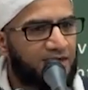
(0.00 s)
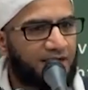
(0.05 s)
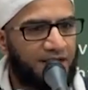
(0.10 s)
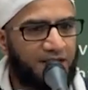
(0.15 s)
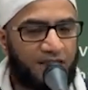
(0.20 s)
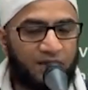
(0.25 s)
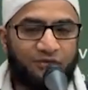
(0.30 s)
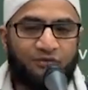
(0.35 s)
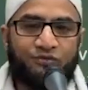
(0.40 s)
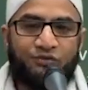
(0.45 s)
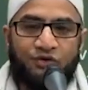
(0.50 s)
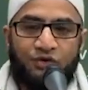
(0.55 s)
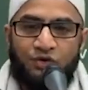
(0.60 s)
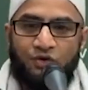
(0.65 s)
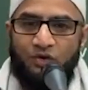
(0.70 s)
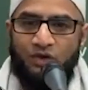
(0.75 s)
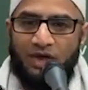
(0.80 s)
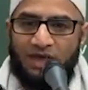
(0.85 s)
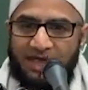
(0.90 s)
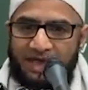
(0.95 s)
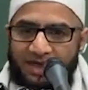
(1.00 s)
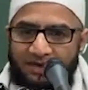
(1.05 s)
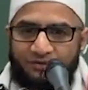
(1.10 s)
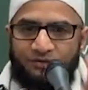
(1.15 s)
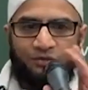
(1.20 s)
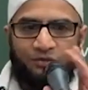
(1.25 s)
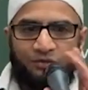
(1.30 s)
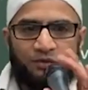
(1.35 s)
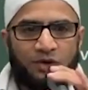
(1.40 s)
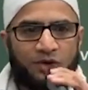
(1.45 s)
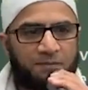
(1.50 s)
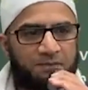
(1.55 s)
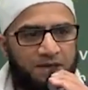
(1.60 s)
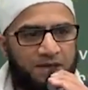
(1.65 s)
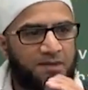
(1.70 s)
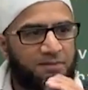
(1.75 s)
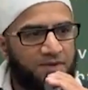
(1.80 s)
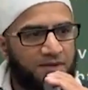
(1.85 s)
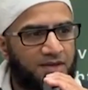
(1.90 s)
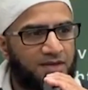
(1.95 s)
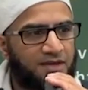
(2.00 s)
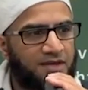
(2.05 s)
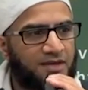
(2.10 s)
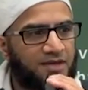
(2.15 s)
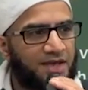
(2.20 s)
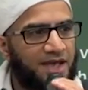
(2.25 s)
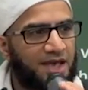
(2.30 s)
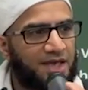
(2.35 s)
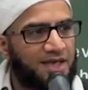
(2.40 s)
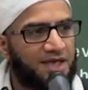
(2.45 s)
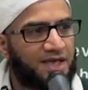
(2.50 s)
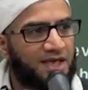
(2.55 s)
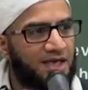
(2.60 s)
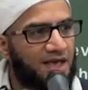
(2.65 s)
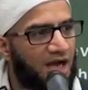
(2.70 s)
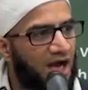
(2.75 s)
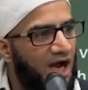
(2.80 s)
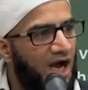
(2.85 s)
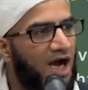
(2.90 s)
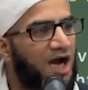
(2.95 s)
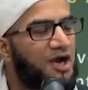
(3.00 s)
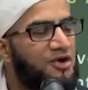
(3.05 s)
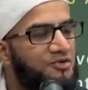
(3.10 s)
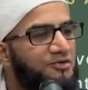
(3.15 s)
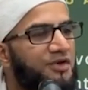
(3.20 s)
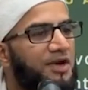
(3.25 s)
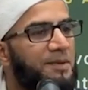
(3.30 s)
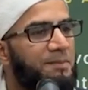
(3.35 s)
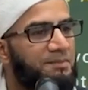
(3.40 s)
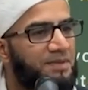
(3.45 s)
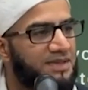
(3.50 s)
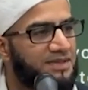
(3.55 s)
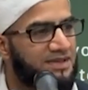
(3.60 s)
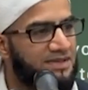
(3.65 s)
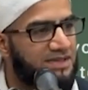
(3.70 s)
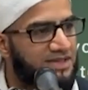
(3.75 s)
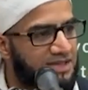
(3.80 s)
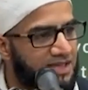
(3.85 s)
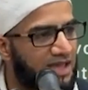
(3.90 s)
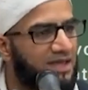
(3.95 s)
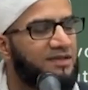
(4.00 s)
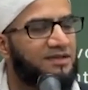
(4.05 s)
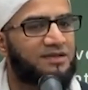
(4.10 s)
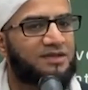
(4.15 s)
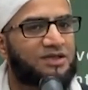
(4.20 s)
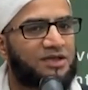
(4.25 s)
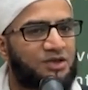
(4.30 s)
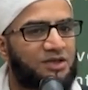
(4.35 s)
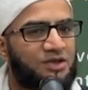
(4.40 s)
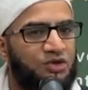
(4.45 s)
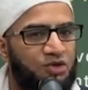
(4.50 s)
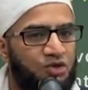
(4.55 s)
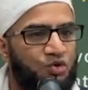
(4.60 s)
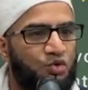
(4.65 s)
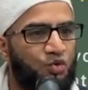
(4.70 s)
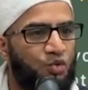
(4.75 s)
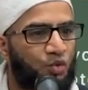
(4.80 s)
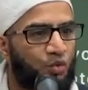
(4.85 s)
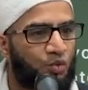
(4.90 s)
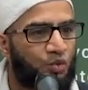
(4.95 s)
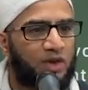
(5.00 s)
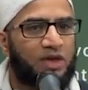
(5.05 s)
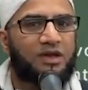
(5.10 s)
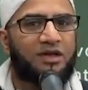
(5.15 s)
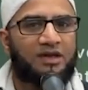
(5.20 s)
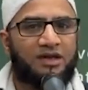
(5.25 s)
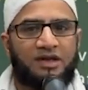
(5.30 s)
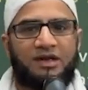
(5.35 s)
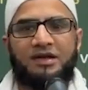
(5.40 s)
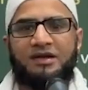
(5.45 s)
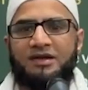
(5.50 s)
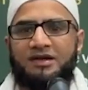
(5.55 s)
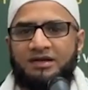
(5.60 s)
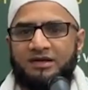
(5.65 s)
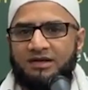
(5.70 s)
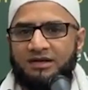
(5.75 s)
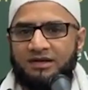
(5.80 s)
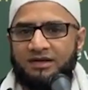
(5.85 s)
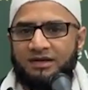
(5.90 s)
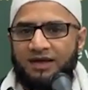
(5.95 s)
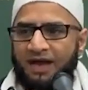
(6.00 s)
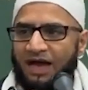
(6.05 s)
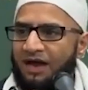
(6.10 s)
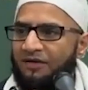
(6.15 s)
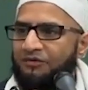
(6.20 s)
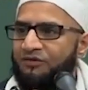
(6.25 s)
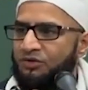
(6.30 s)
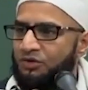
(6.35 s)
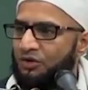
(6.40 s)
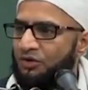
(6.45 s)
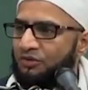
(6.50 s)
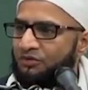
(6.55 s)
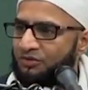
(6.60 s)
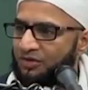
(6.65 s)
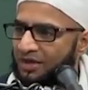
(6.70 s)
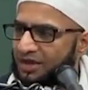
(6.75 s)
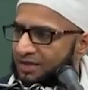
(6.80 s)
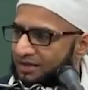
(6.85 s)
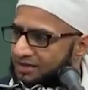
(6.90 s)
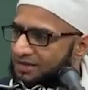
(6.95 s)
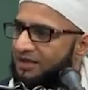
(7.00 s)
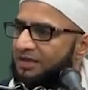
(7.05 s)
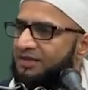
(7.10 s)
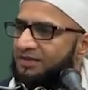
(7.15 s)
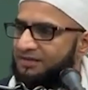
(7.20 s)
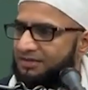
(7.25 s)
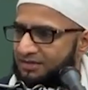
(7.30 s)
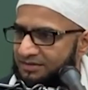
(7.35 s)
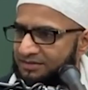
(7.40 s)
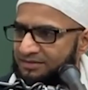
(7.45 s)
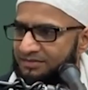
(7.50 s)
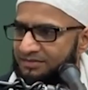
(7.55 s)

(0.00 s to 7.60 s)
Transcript: That if you live with people, then 100% you will have your feelings hurt.